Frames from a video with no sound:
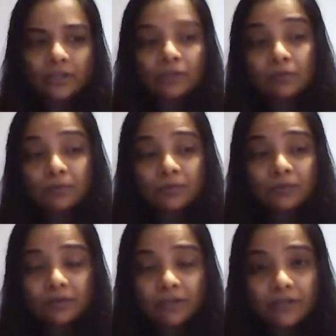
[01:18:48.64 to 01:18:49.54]
so
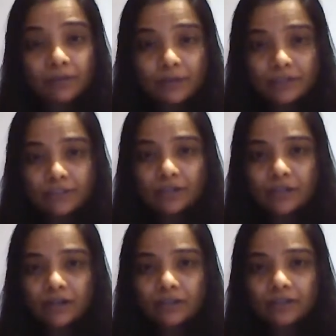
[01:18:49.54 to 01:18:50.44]
kidney patients
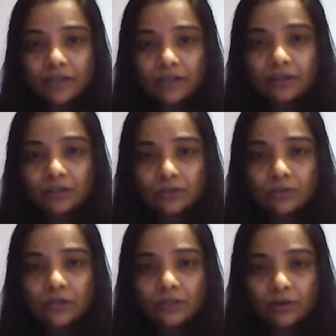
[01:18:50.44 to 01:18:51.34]
can take
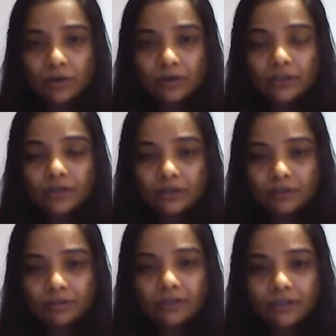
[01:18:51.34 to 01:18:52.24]
kaddu and lauki and
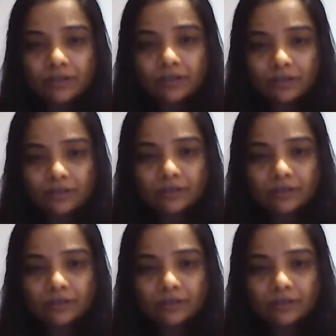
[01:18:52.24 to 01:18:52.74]
all these